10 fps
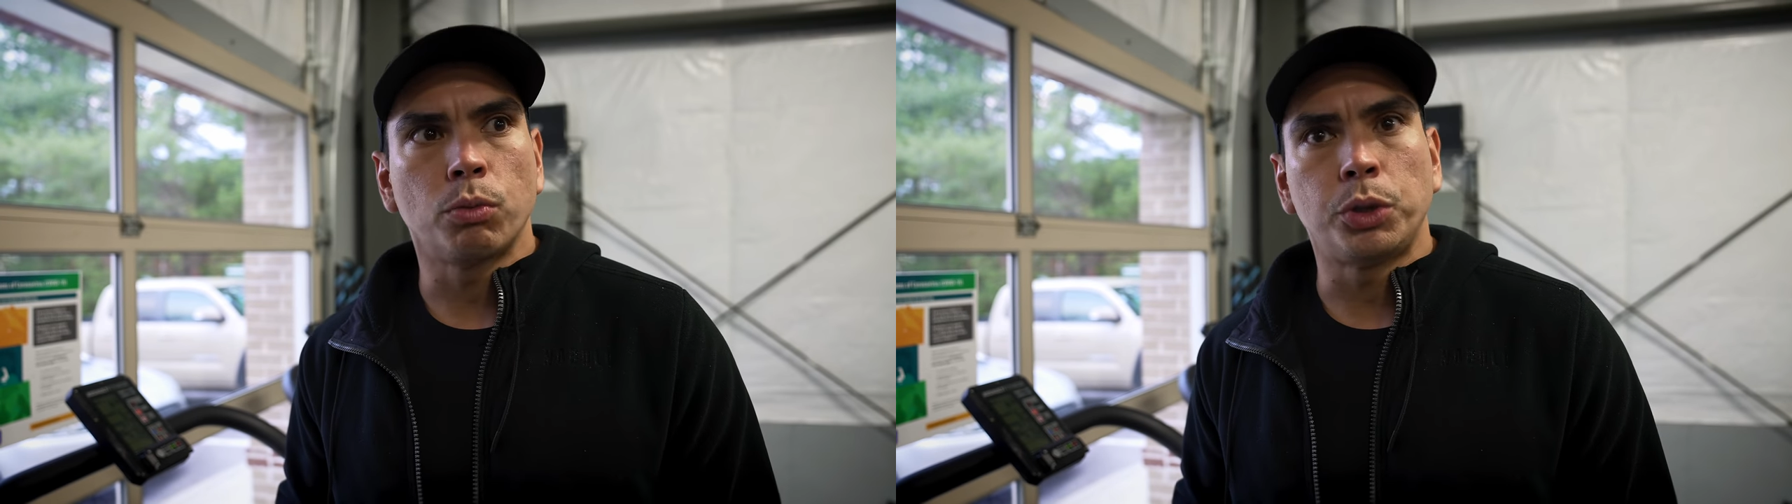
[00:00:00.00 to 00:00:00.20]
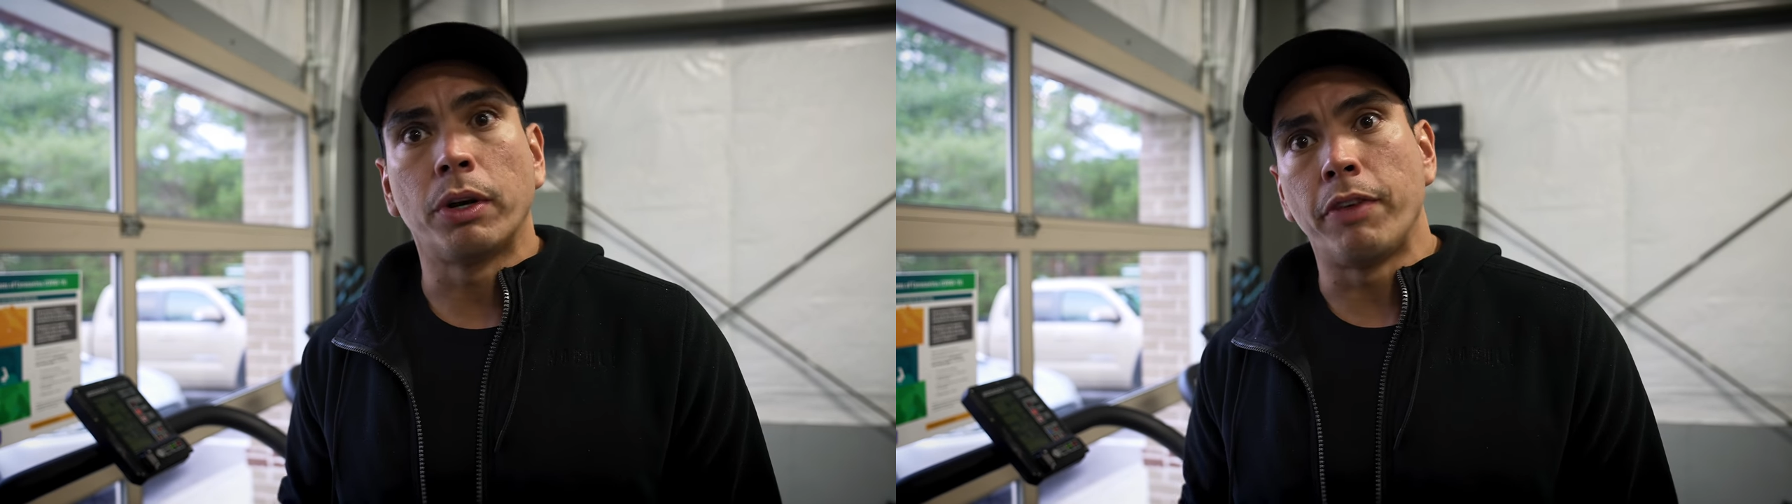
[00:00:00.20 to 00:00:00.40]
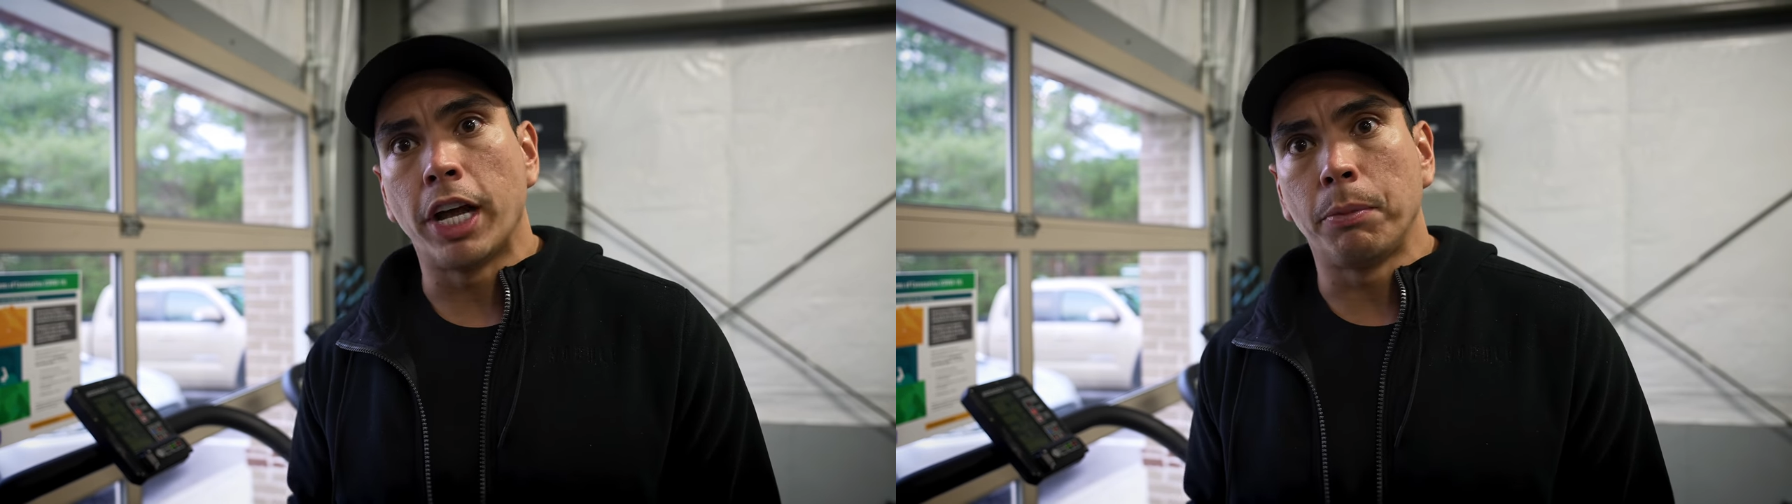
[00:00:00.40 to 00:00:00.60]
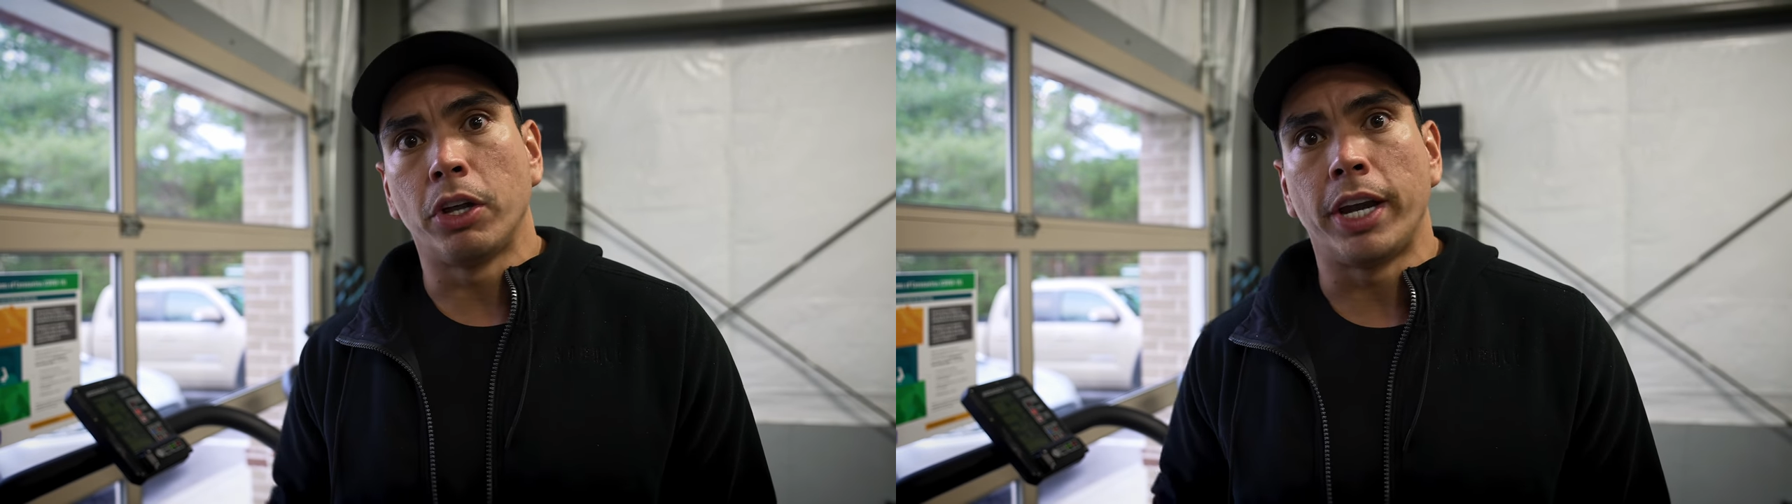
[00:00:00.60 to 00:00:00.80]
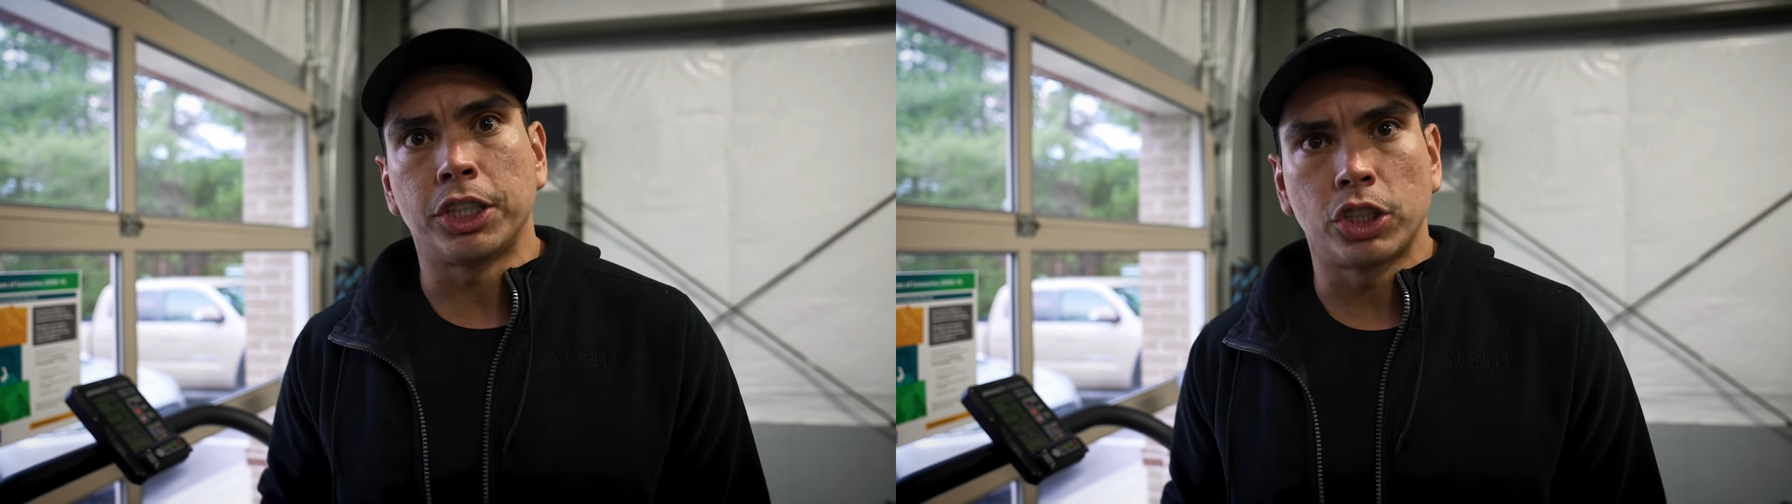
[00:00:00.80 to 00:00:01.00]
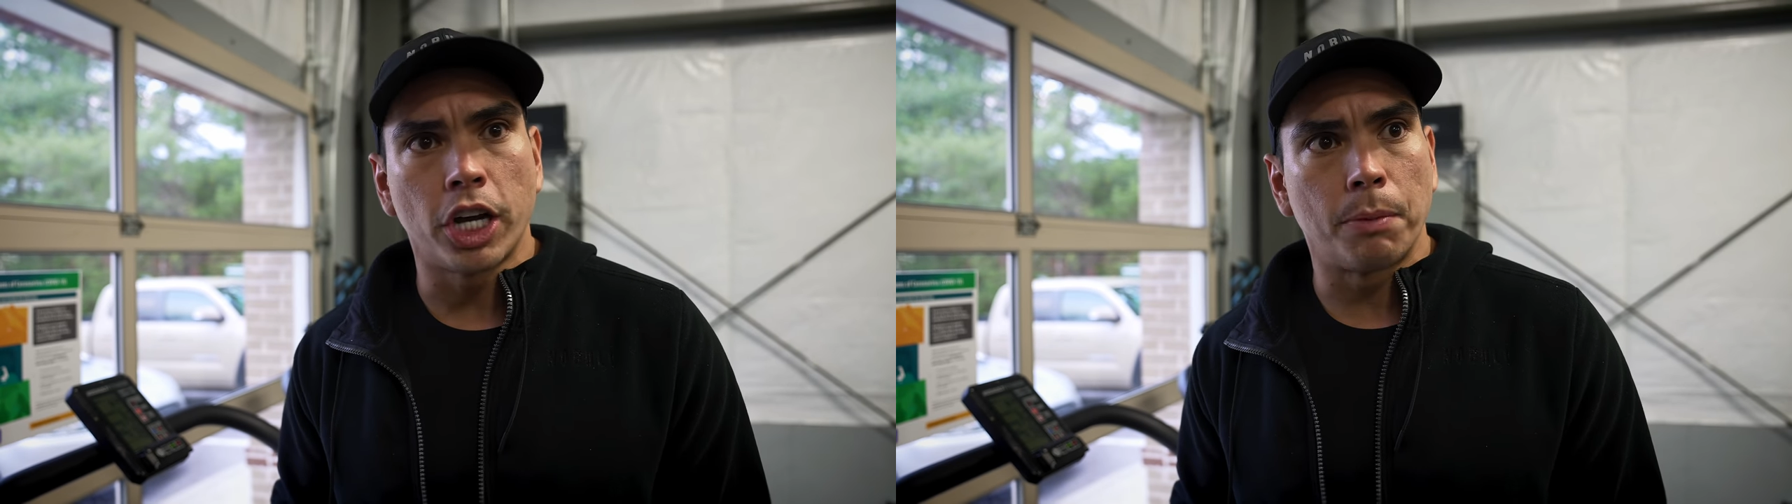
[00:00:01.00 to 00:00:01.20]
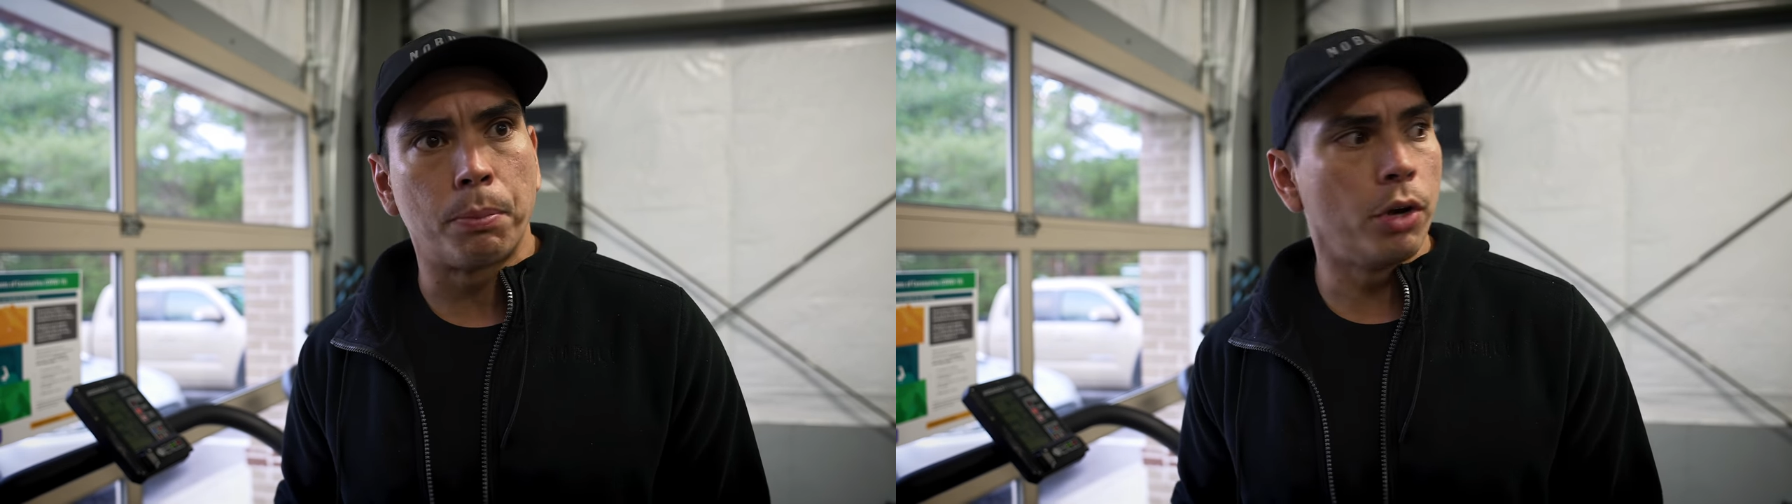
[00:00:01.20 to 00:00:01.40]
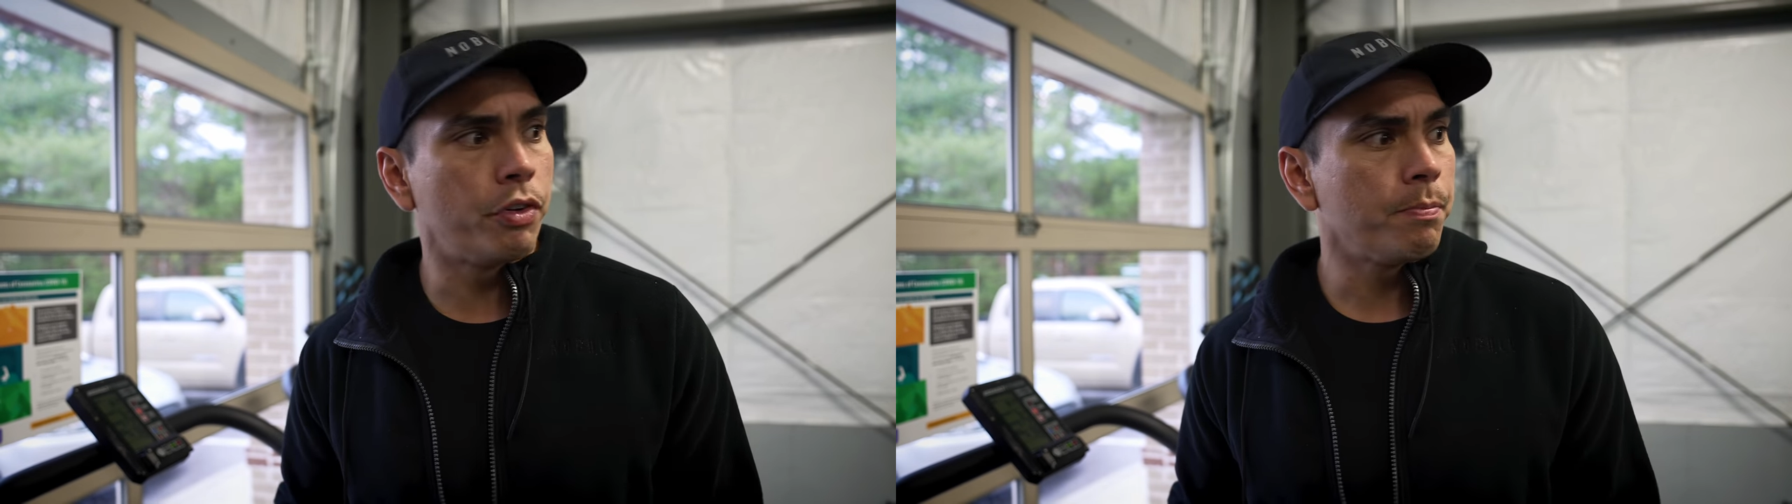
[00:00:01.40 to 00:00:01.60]
which are available on our site and
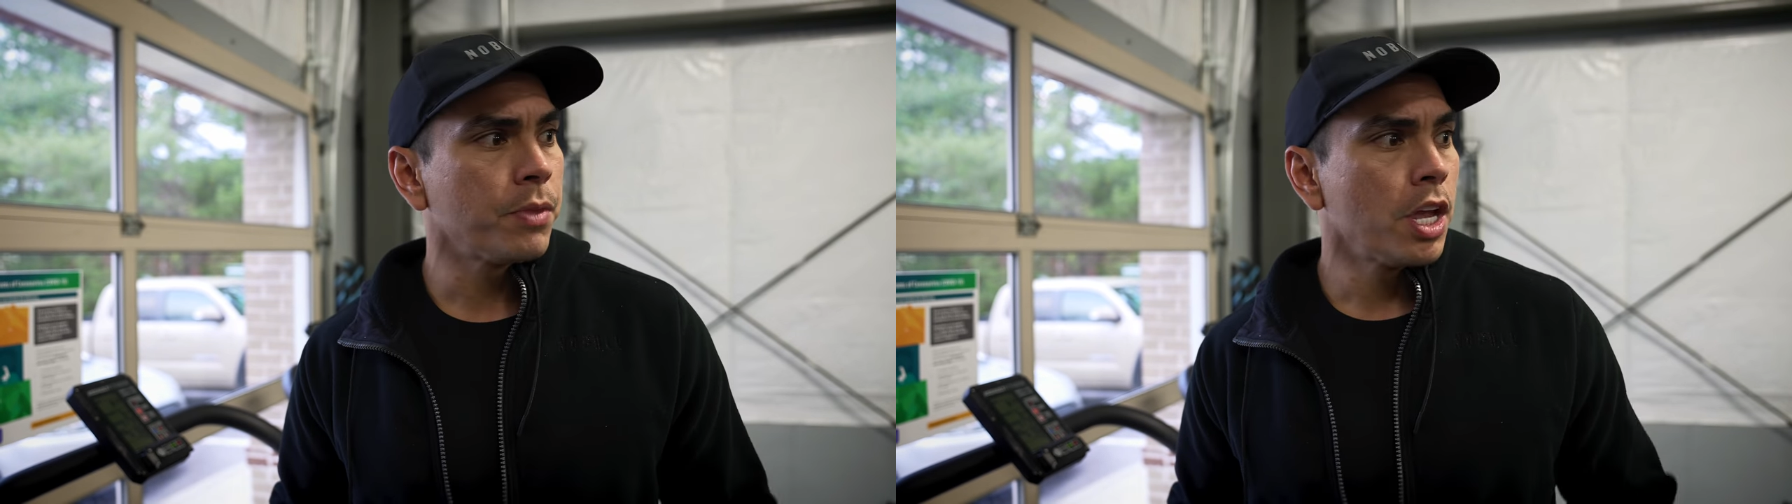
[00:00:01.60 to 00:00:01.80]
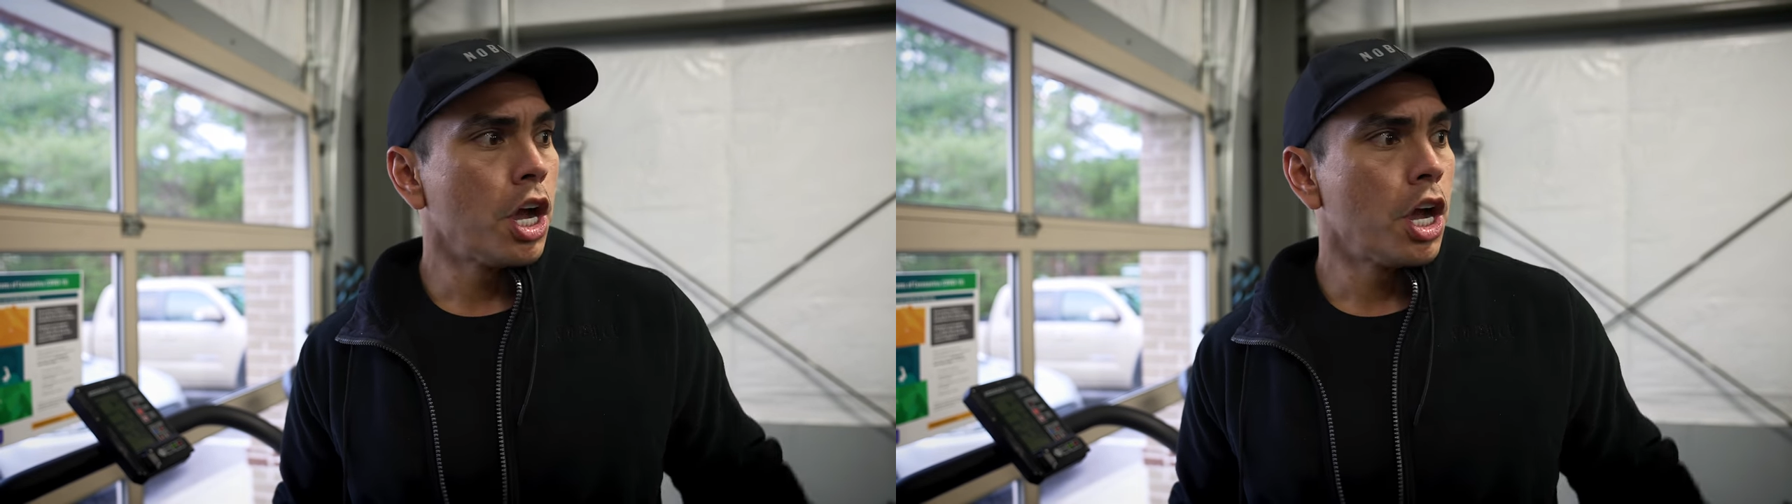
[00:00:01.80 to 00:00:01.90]
proven.